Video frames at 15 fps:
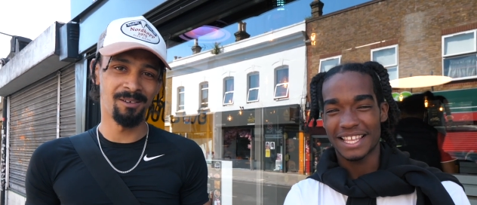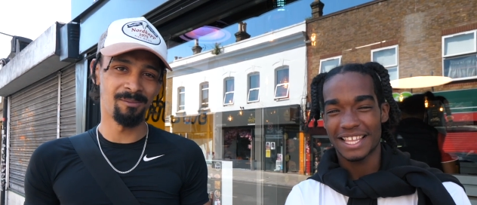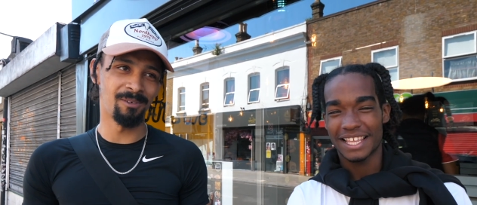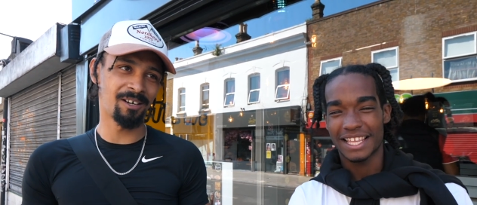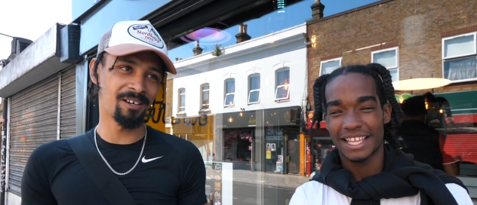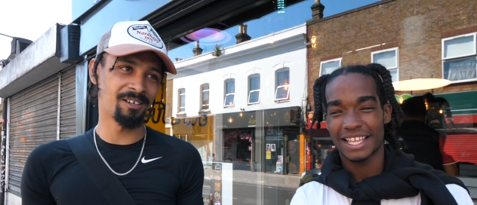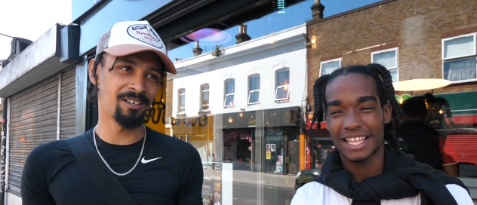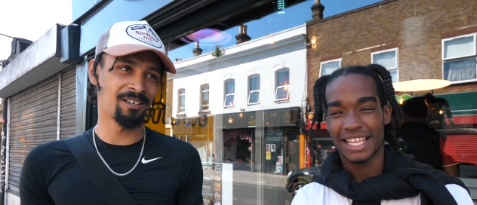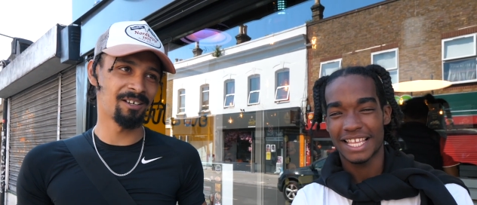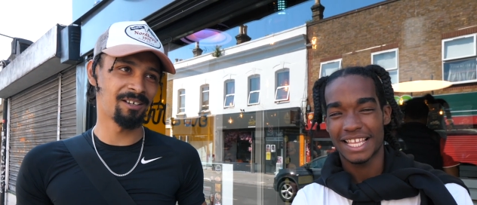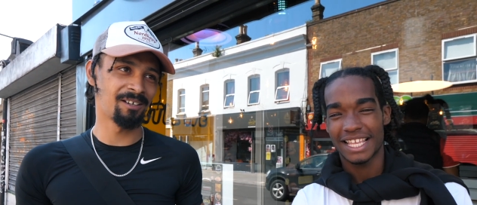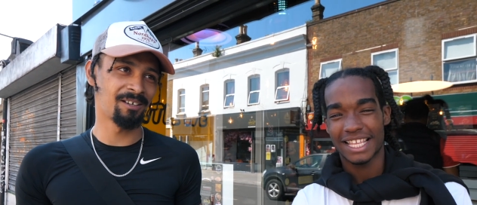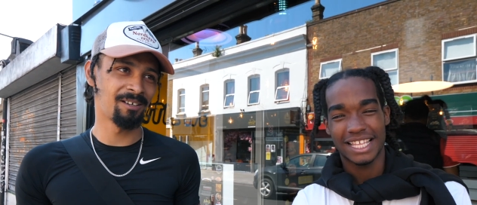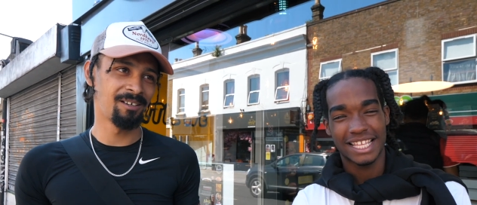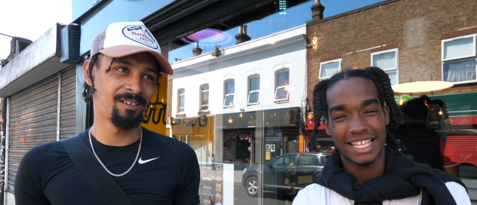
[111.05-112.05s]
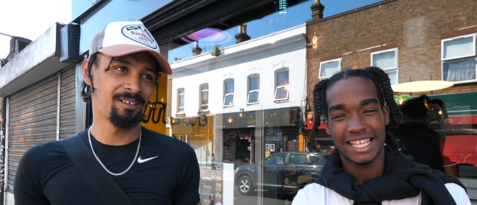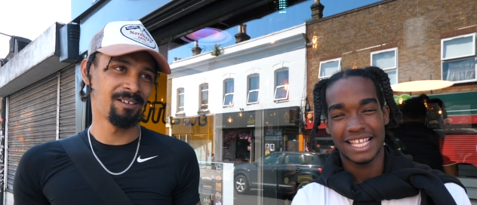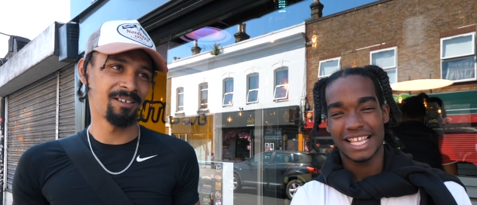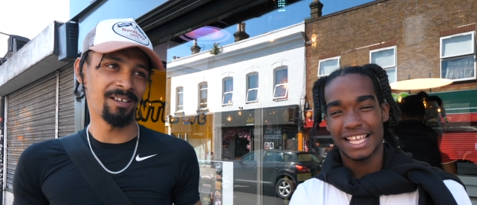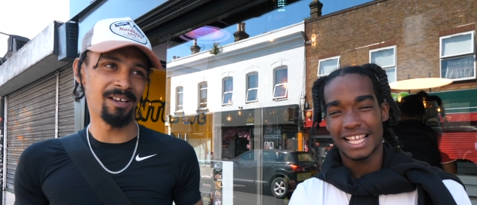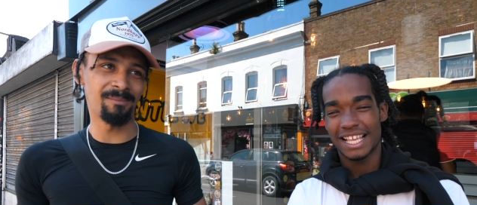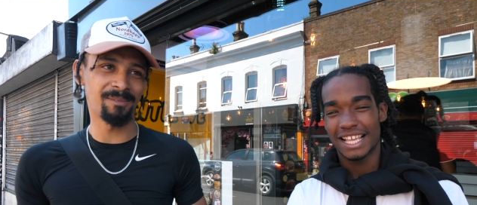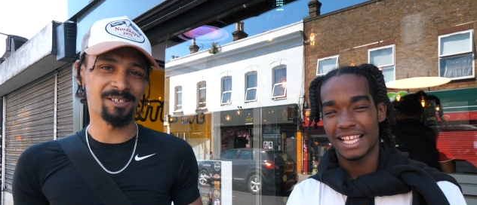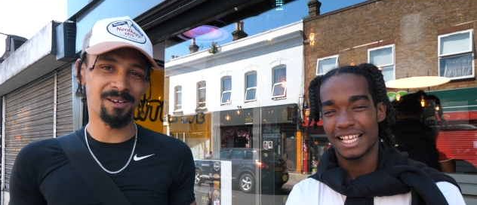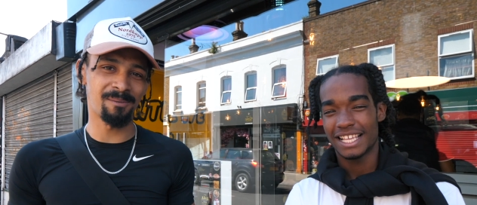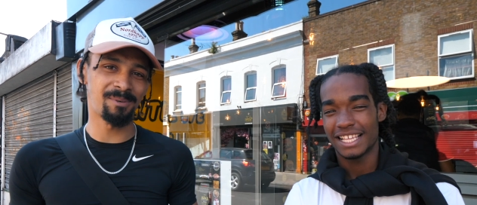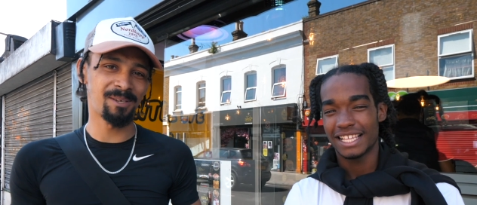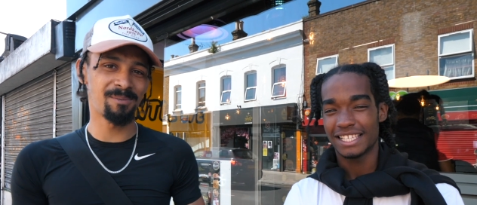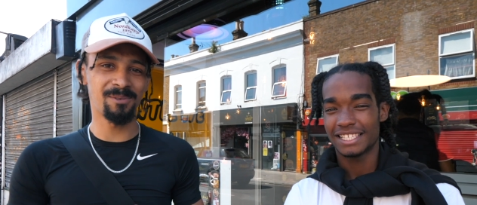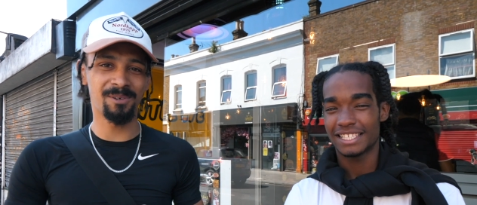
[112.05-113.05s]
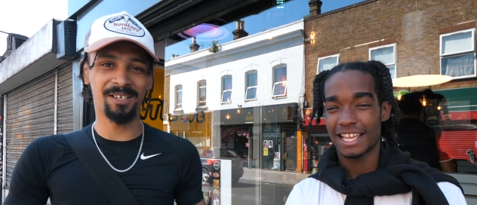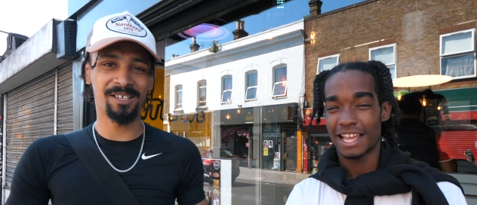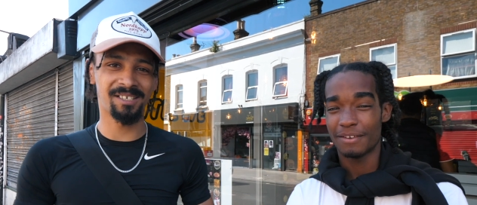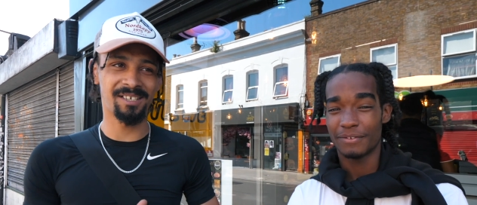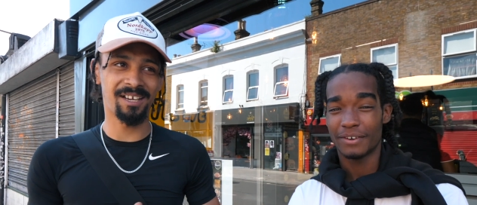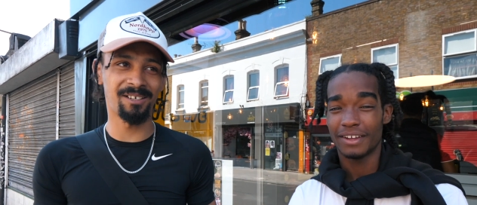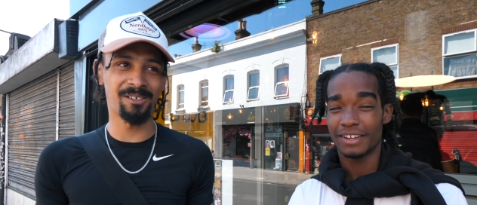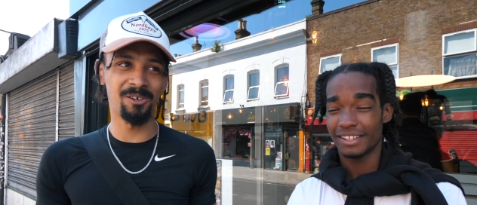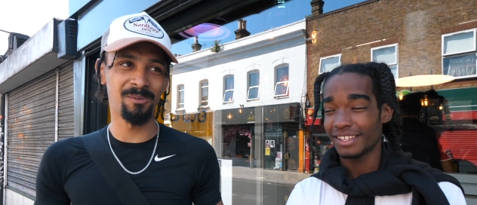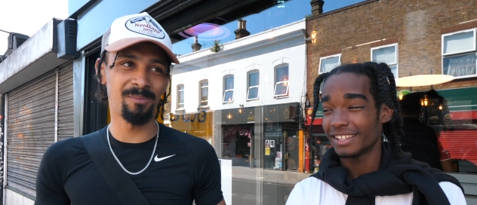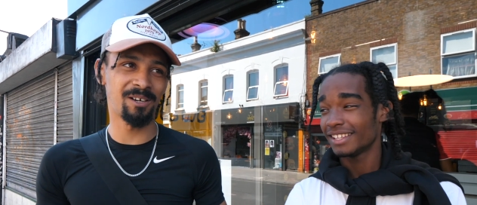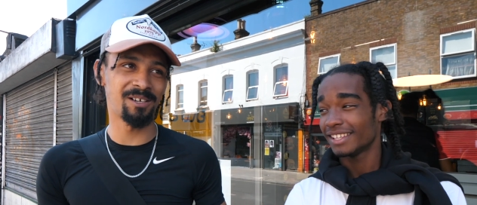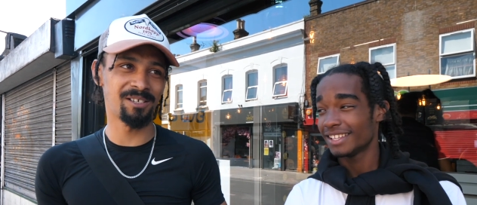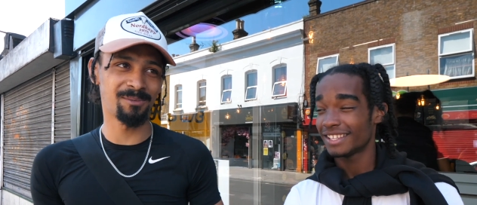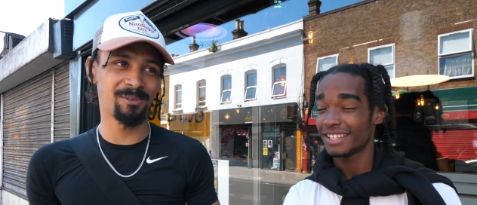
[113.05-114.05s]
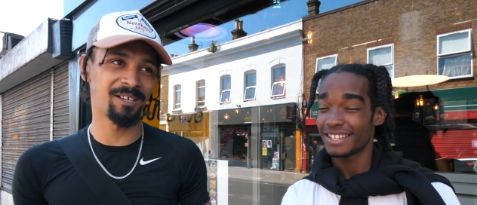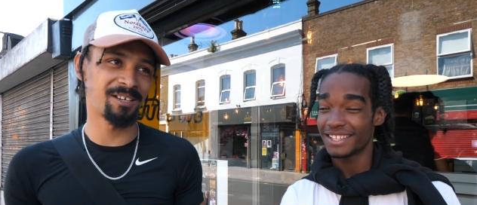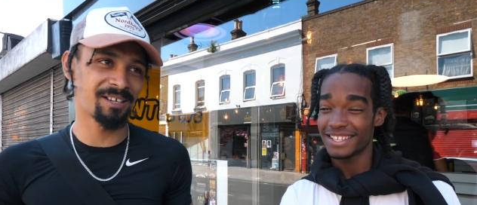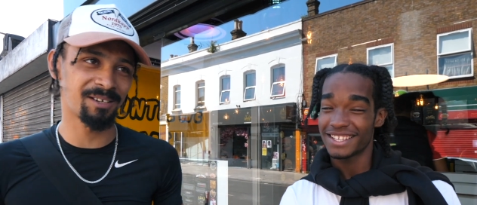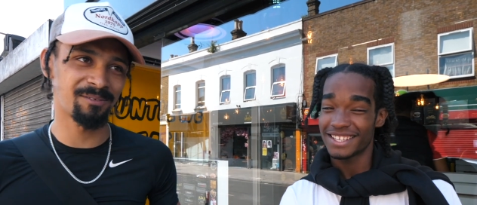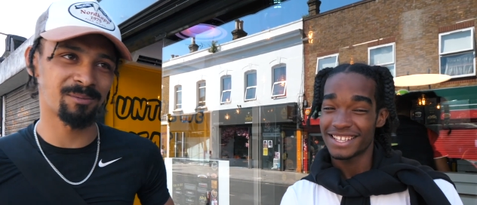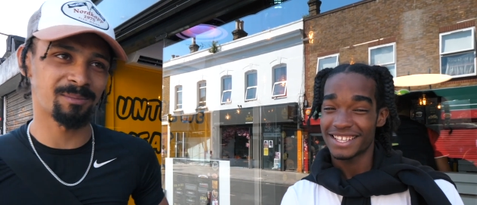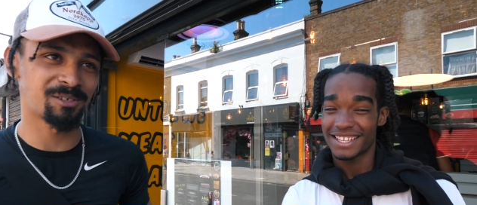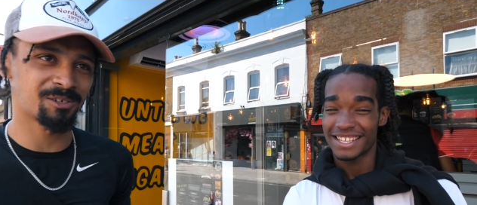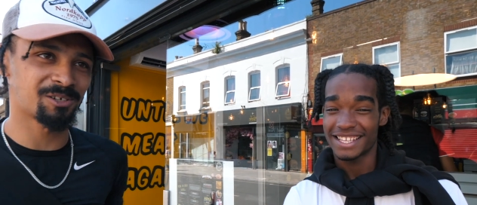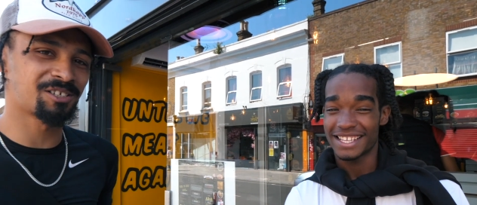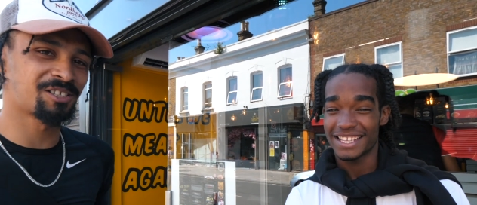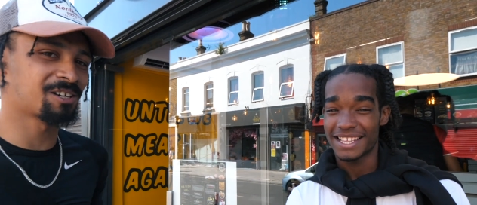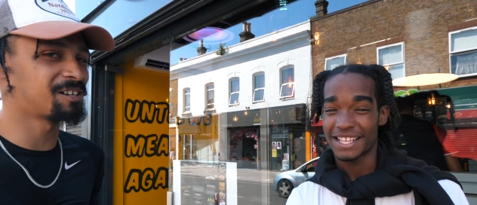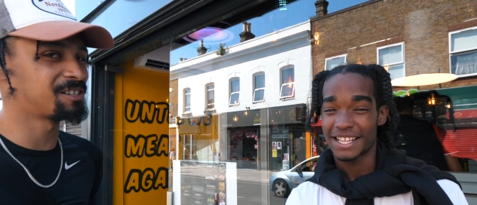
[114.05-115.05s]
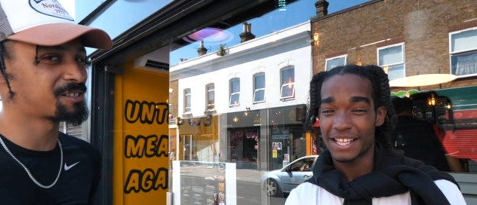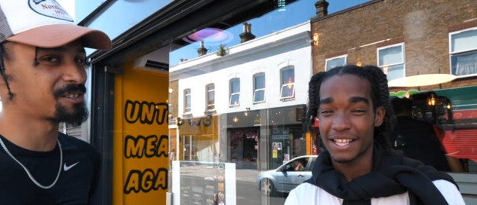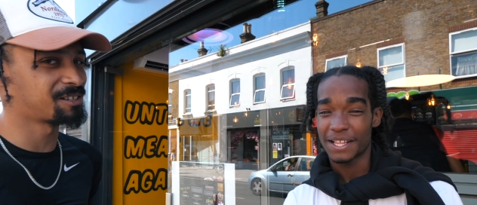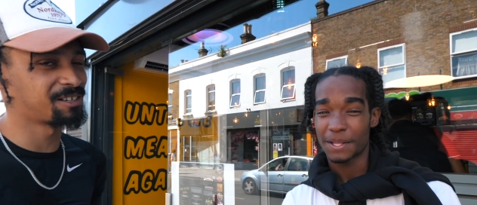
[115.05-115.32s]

Speaker 1: We're going to, yeah, me, some people are going to say no because we're going to give them a dodgy answer.